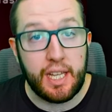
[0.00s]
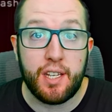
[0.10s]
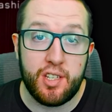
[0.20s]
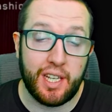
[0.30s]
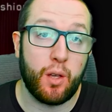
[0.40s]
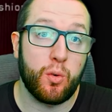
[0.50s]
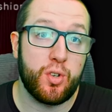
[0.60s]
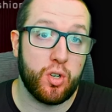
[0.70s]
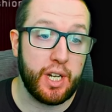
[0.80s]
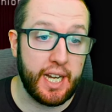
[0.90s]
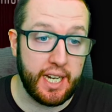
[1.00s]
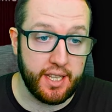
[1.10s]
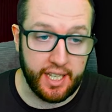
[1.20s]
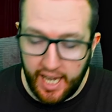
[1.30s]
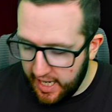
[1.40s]
the skill tree in
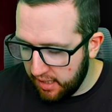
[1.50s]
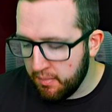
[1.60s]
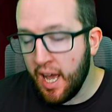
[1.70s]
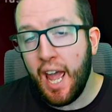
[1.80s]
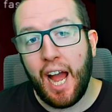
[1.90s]
the game,